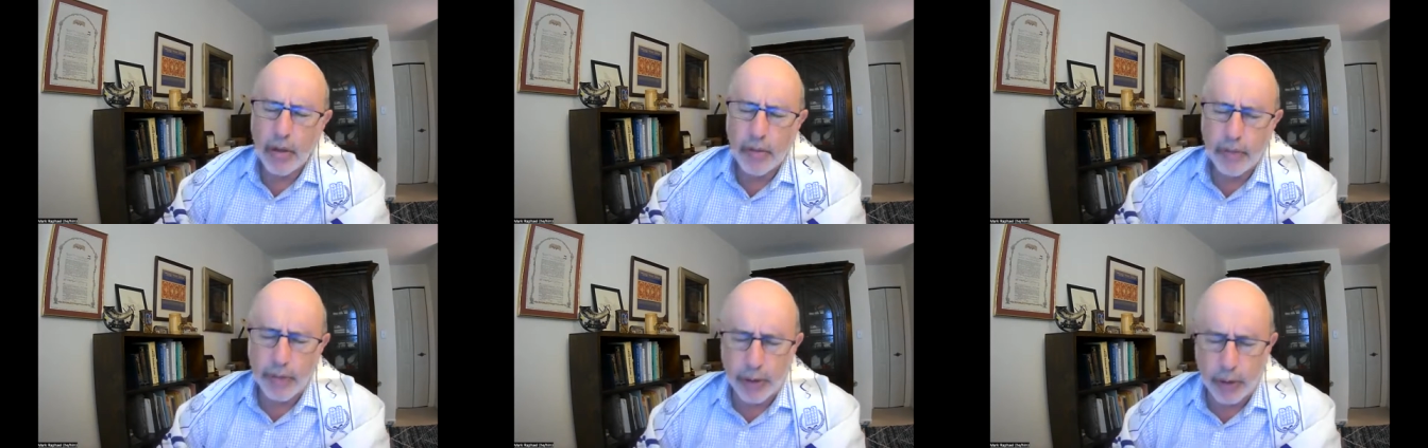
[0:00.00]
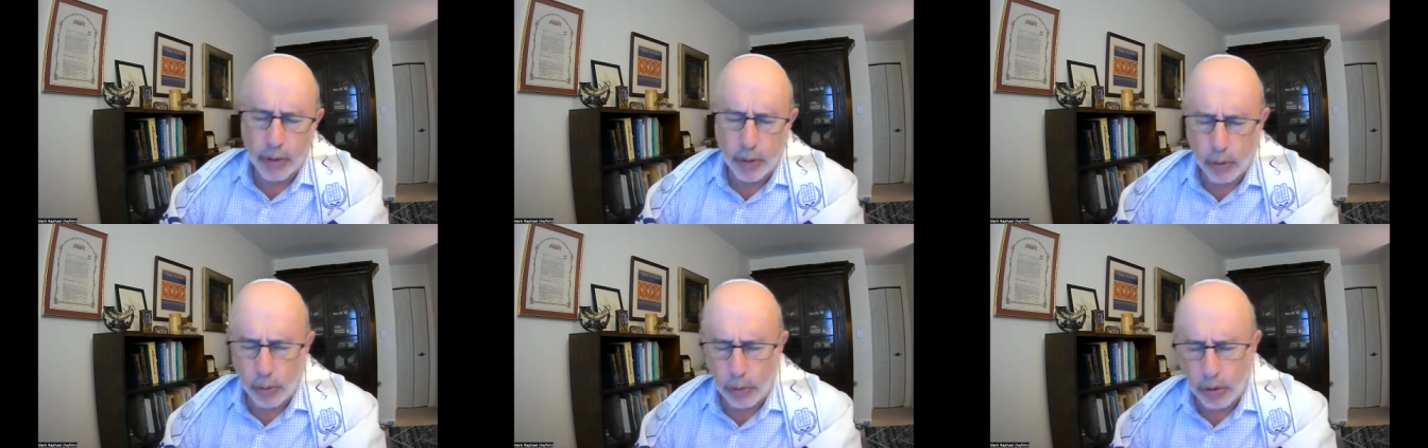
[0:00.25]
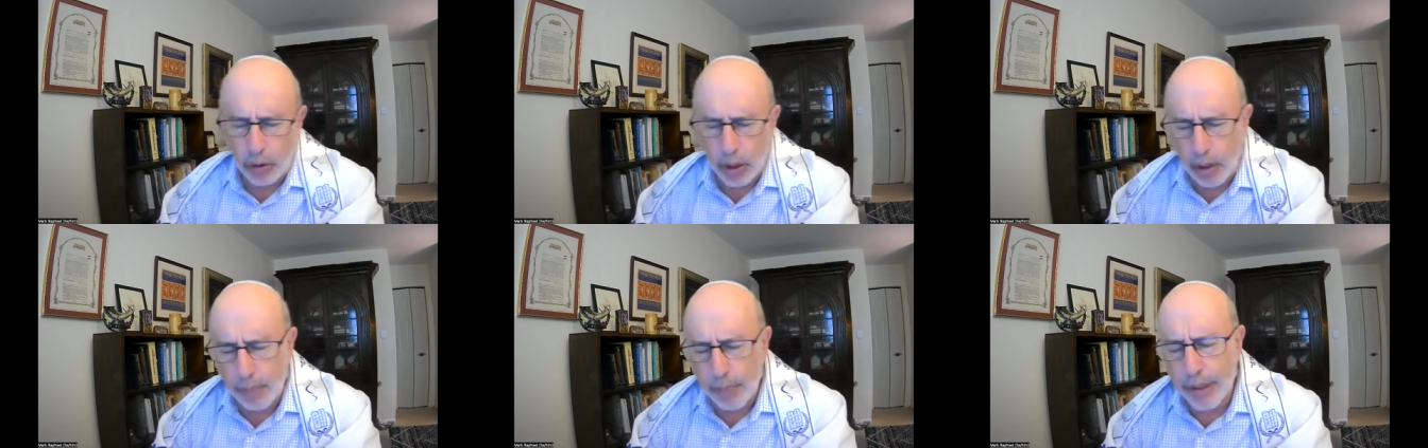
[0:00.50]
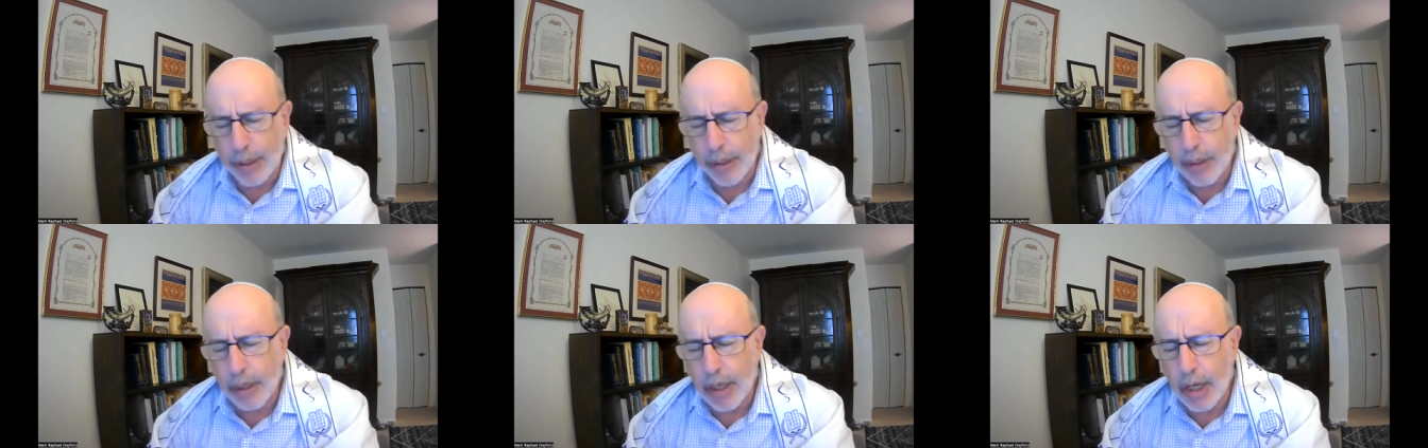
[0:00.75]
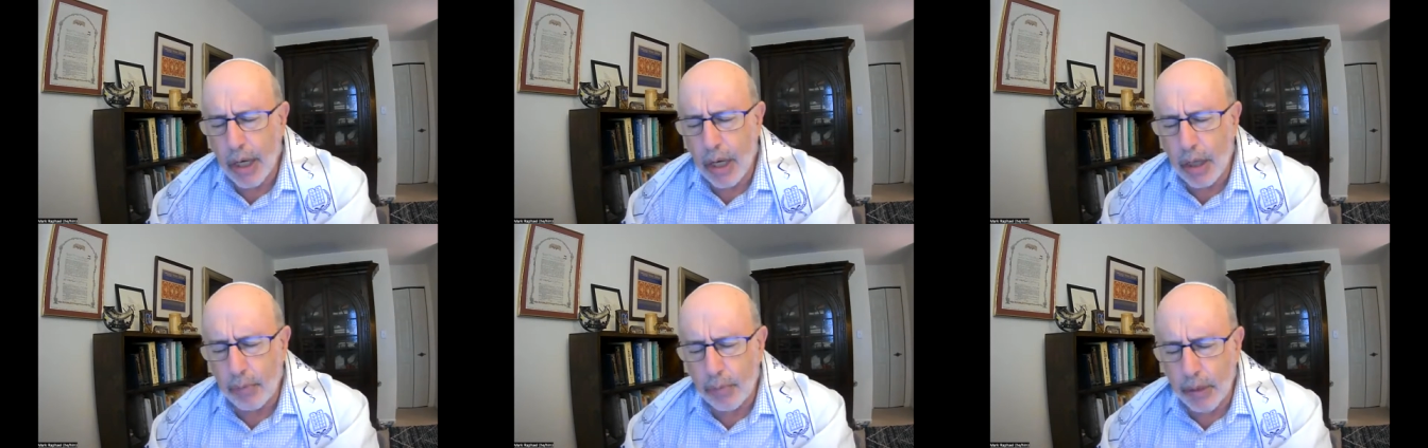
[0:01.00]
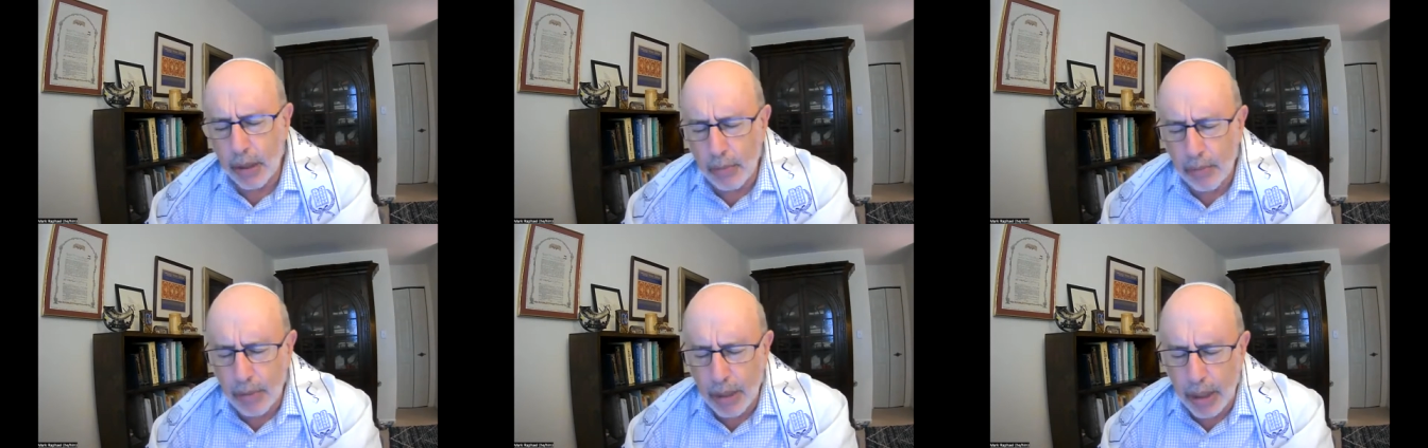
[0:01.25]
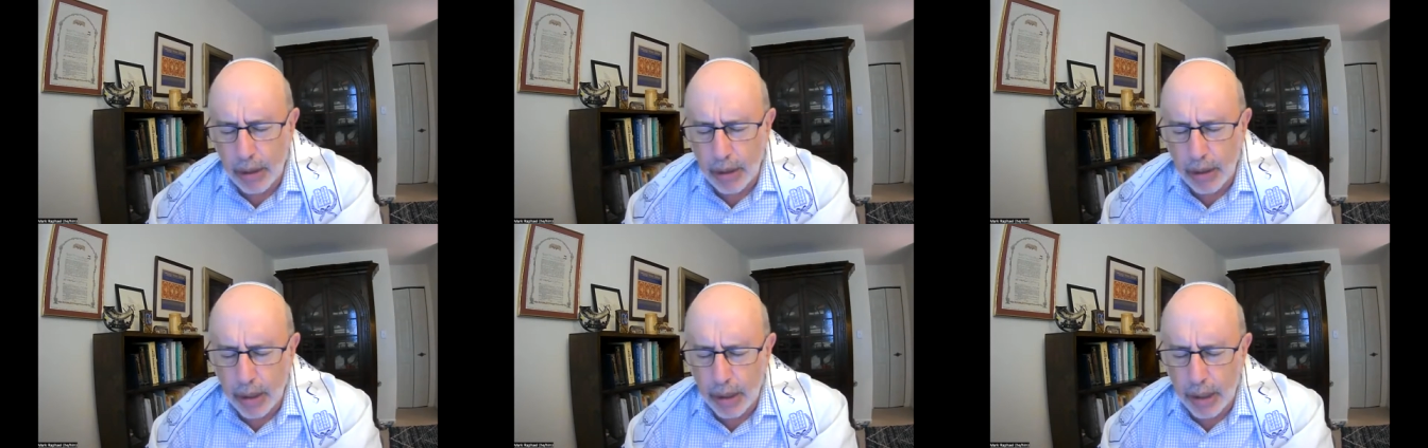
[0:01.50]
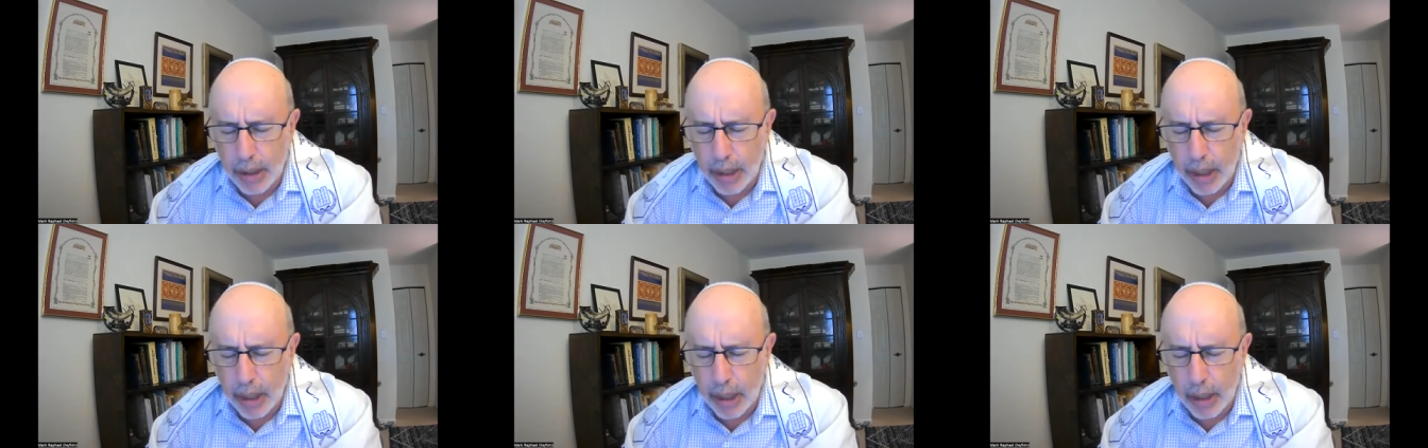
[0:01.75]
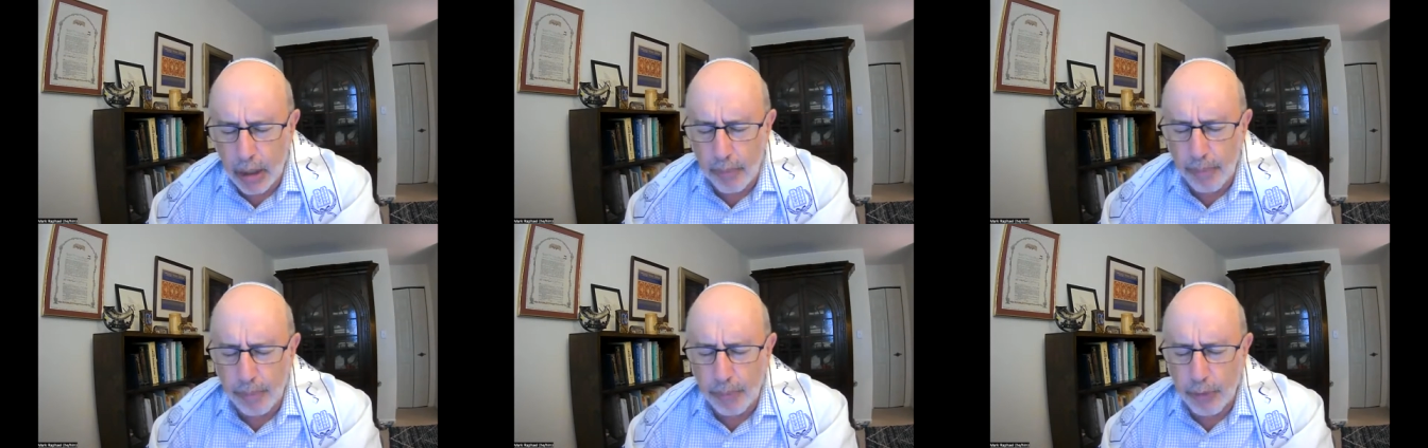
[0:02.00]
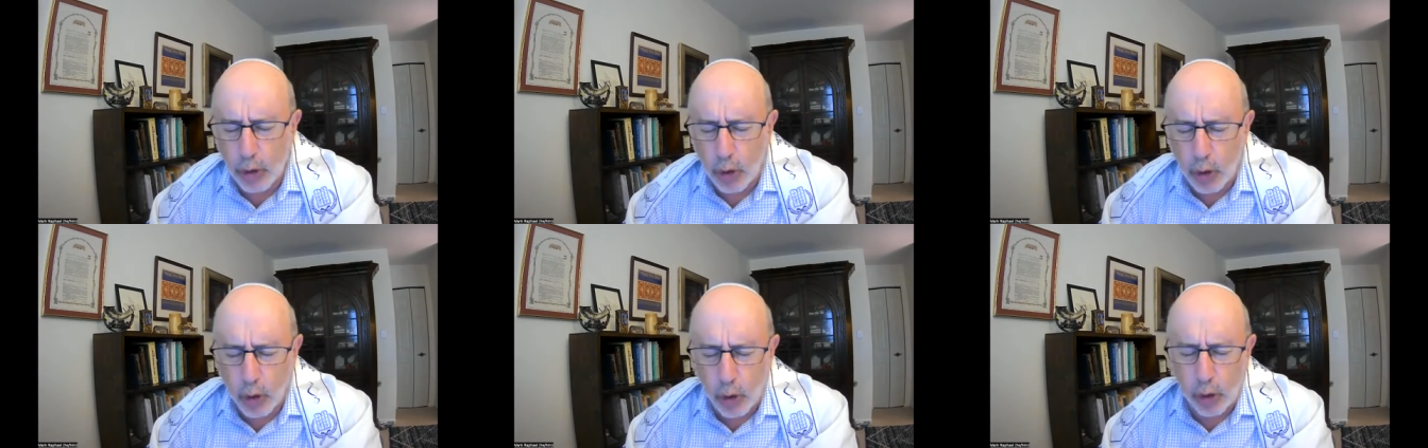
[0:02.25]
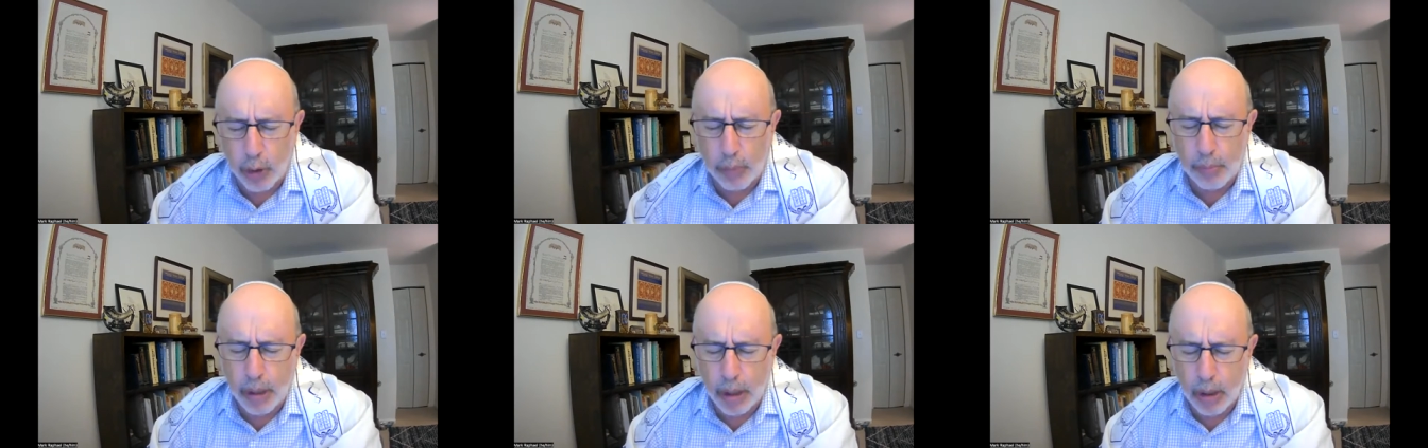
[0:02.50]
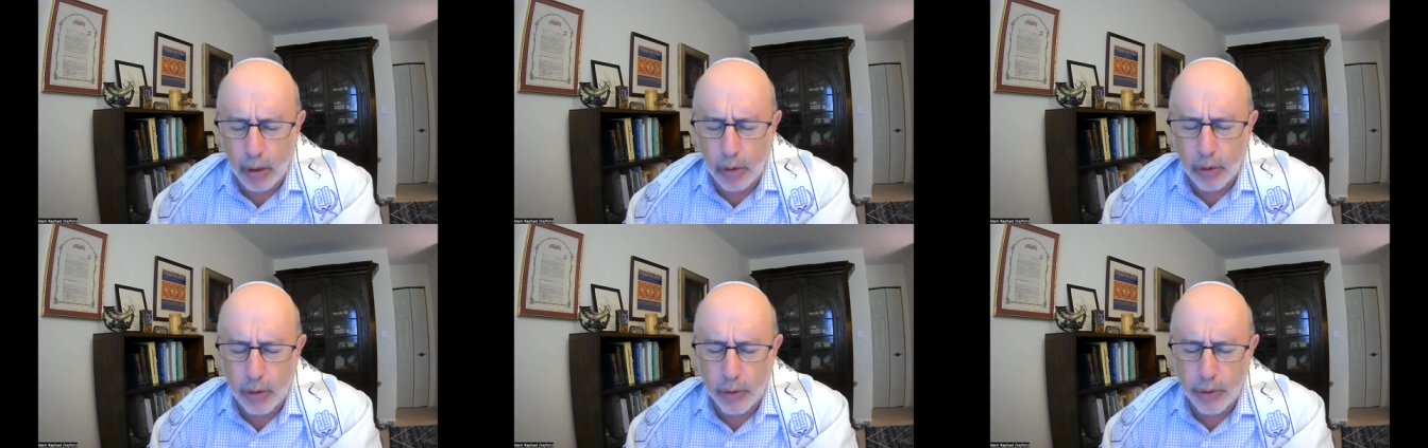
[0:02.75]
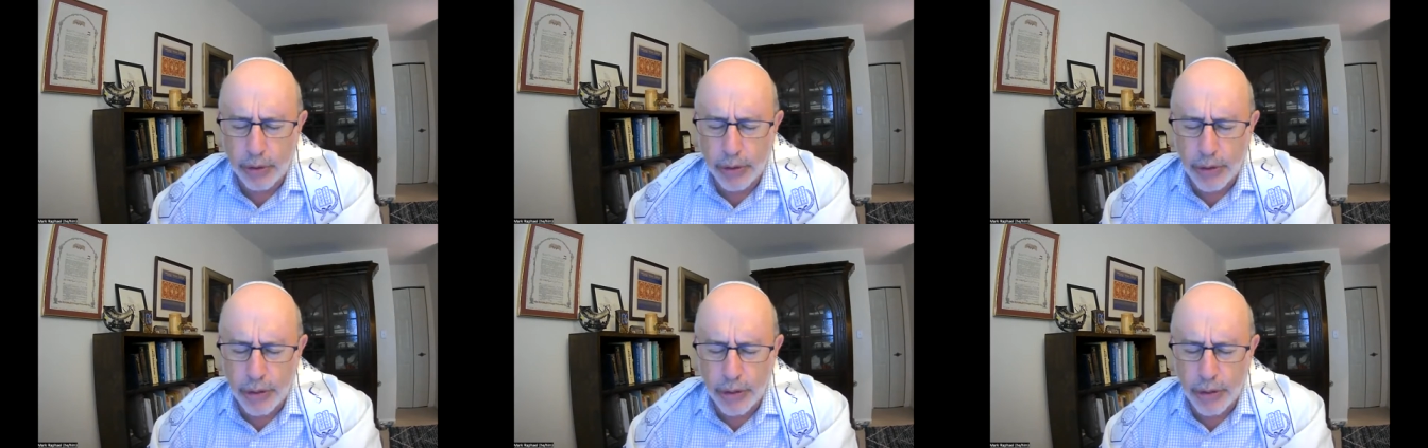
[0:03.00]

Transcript: V'chulam mekablim aleihem omalchut